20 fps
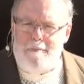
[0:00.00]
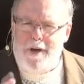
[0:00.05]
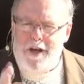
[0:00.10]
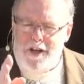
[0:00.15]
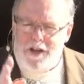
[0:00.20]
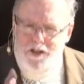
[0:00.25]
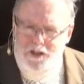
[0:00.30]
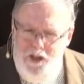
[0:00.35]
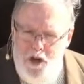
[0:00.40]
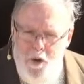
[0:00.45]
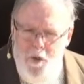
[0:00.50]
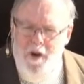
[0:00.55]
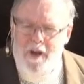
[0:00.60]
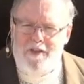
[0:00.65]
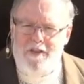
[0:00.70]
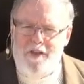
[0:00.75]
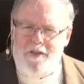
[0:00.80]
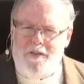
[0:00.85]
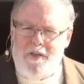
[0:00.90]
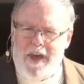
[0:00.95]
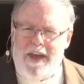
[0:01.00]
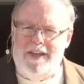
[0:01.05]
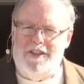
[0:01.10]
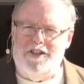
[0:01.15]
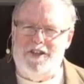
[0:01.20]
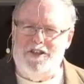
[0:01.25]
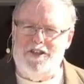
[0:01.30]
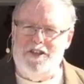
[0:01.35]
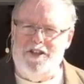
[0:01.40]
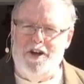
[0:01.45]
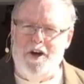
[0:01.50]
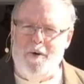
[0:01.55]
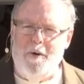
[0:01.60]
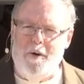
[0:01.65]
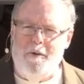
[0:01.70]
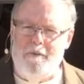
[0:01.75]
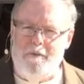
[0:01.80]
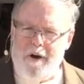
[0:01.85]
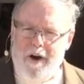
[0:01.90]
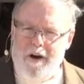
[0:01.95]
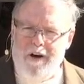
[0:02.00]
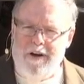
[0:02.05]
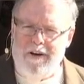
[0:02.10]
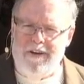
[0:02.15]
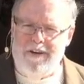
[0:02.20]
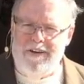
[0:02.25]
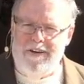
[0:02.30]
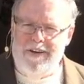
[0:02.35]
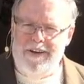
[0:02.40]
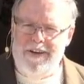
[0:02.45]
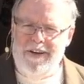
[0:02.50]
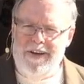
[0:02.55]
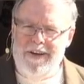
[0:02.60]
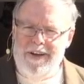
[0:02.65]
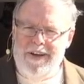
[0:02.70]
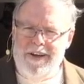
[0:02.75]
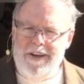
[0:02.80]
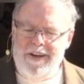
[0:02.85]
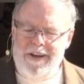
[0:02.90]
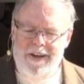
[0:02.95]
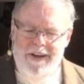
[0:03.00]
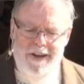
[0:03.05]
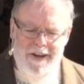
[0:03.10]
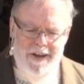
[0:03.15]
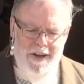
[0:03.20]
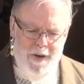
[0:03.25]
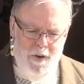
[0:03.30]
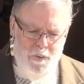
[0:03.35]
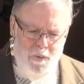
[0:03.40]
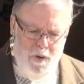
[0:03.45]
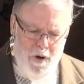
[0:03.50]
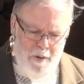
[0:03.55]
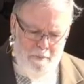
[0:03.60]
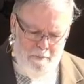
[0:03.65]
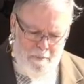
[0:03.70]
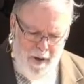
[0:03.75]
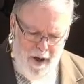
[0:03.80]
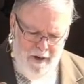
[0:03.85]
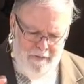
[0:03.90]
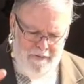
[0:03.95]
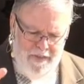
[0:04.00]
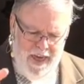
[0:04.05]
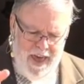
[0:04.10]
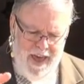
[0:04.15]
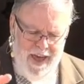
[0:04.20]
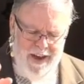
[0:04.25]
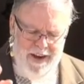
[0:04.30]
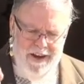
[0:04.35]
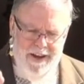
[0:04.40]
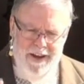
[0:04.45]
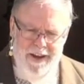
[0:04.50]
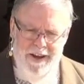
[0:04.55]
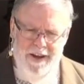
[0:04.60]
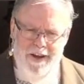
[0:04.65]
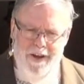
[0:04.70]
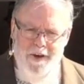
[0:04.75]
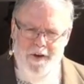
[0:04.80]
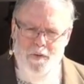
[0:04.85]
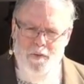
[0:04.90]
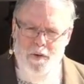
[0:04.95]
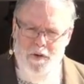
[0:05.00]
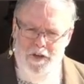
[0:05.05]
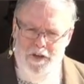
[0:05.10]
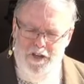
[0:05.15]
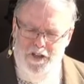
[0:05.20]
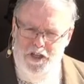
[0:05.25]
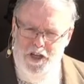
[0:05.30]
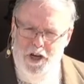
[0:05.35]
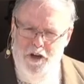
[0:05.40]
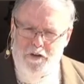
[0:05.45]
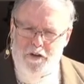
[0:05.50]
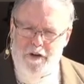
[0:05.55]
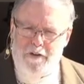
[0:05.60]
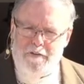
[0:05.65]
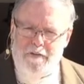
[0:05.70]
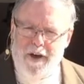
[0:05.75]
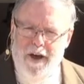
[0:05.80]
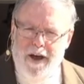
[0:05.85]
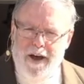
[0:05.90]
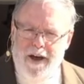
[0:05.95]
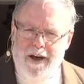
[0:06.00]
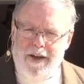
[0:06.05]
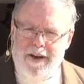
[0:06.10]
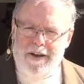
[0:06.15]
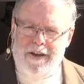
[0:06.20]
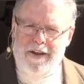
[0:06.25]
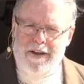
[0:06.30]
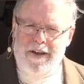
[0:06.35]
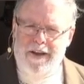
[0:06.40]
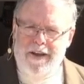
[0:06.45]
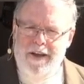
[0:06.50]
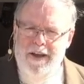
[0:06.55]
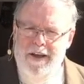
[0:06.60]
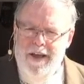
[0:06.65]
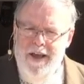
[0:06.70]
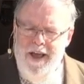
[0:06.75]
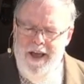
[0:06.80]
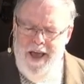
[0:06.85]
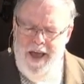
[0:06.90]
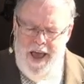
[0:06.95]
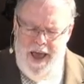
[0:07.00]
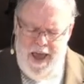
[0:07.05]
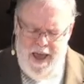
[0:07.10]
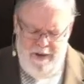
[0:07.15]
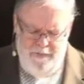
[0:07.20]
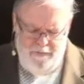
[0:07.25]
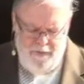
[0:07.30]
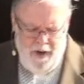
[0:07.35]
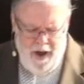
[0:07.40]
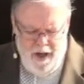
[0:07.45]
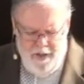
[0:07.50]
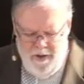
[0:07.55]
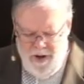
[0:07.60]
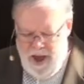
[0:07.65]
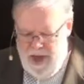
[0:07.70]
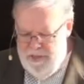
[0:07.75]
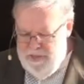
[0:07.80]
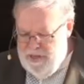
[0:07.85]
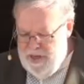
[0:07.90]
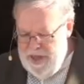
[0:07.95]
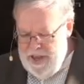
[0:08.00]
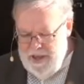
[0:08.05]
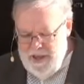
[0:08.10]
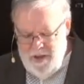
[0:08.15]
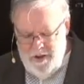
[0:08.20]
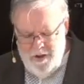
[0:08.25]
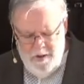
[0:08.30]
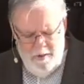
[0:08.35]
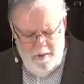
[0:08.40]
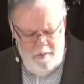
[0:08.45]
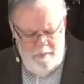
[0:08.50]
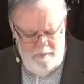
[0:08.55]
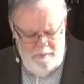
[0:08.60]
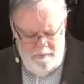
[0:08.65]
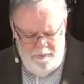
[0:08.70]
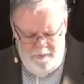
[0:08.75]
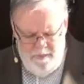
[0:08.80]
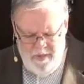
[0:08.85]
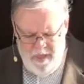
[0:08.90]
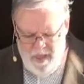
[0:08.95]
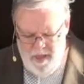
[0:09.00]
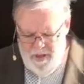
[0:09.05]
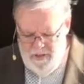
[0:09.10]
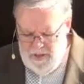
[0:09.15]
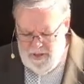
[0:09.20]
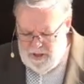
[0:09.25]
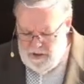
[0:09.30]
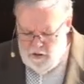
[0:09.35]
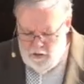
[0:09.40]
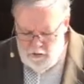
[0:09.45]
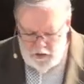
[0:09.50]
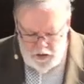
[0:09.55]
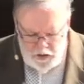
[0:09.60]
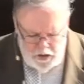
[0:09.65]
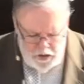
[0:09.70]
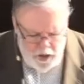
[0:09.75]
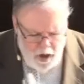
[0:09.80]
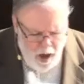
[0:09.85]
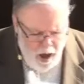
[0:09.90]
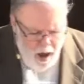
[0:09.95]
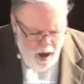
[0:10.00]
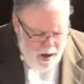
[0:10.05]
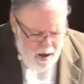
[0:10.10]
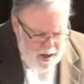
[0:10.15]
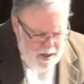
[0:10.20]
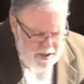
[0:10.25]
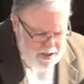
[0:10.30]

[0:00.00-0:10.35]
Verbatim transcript: doing the things that you know are wrong. We're above that. We're the children of God. And Father, I thank you that you saw us